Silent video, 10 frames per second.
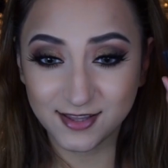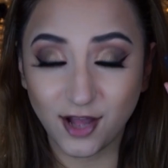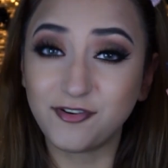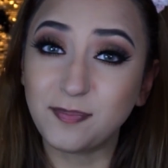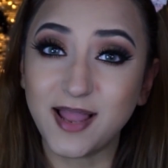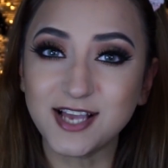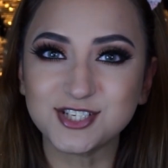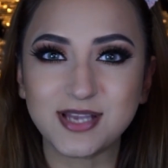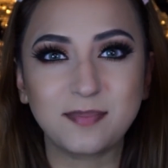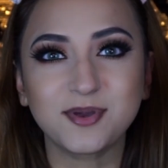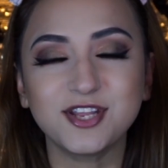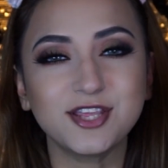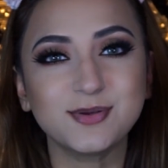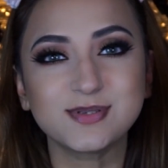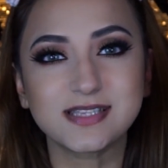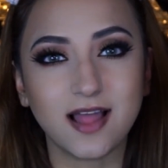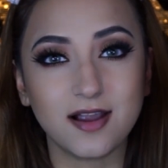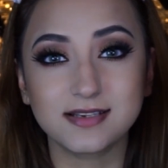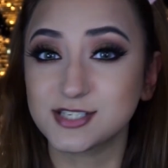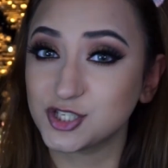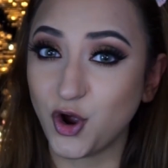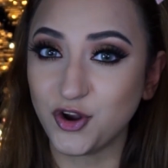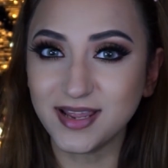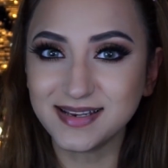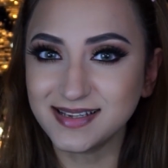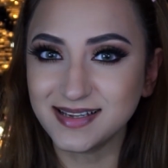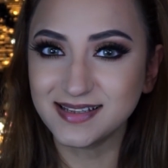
Now for blush, I'm gonna use NARS Torrid.